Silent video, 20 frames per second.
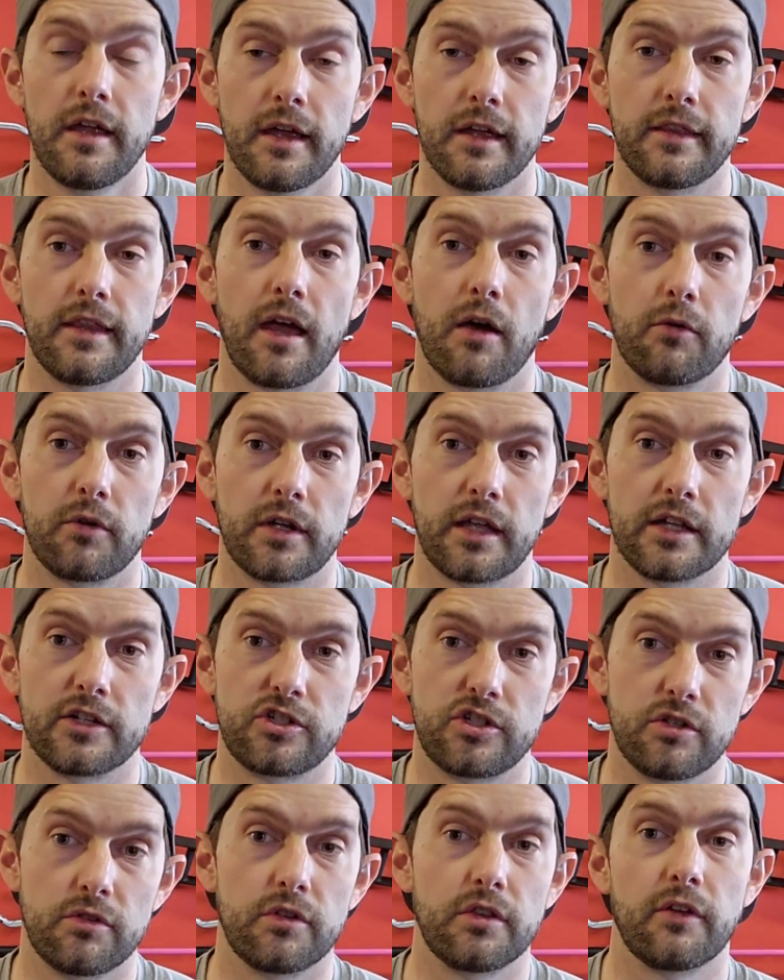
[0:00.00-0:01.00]
and that will
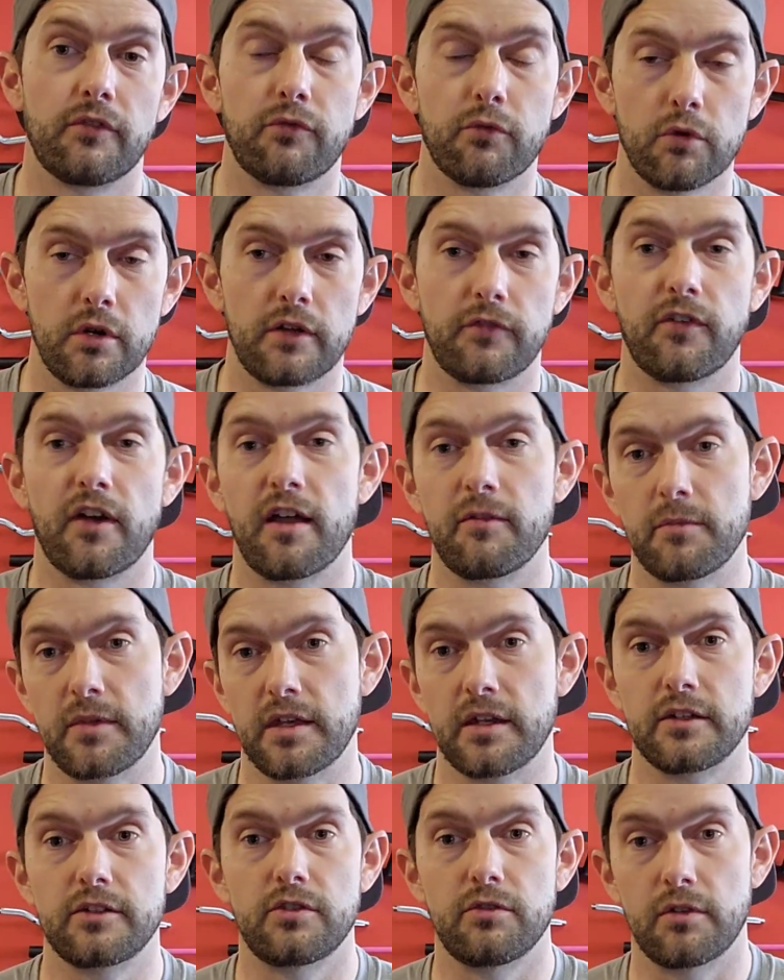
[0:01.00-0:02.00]
get you in the
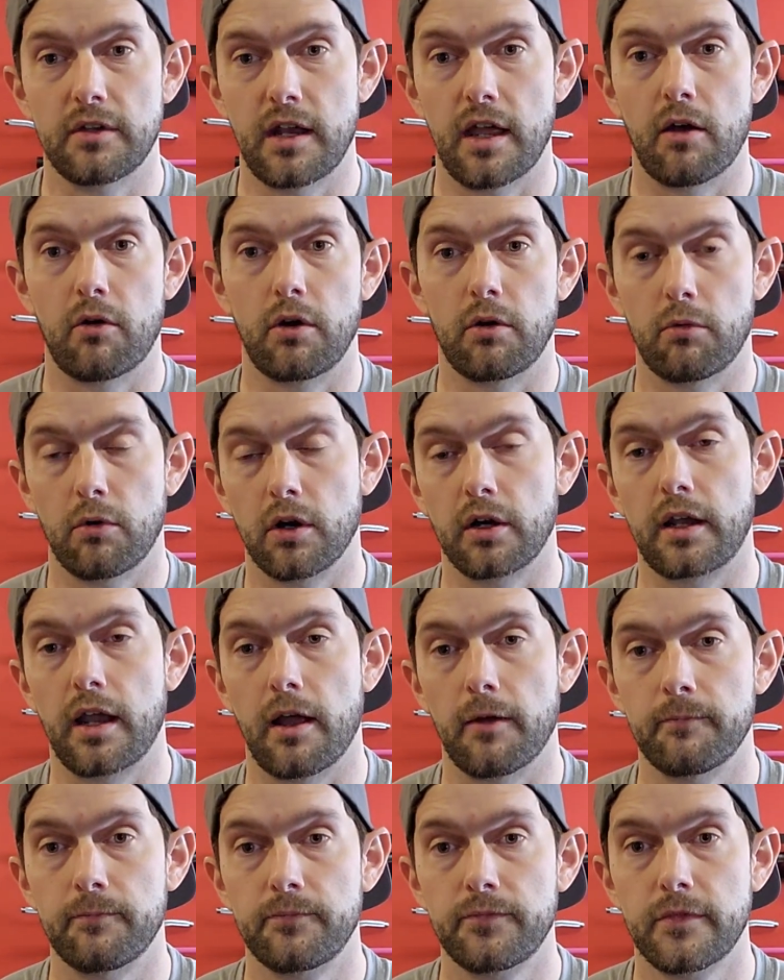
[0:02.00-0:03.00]
45-minute to an hour
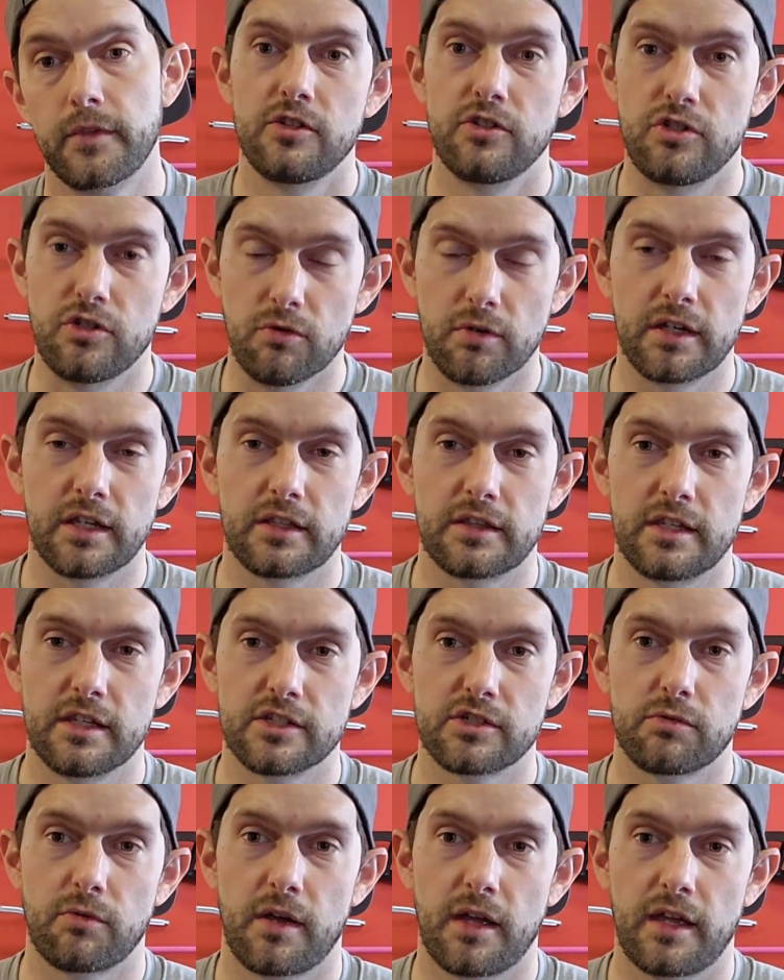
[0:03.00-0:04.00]
workout. Doing it
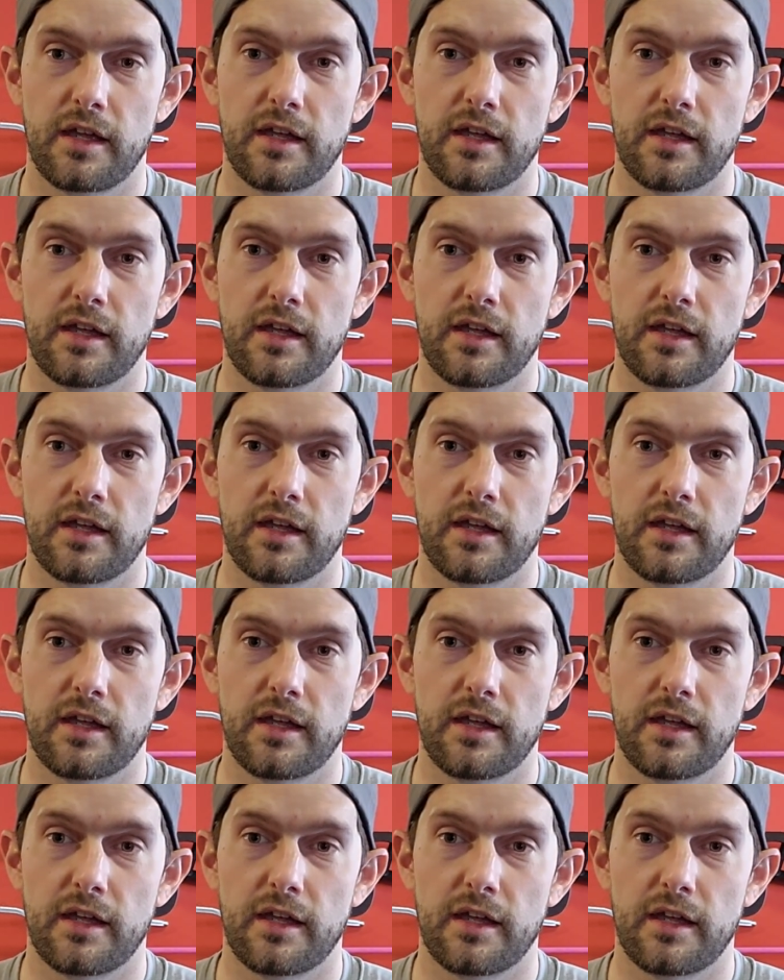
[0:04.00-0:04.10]
this way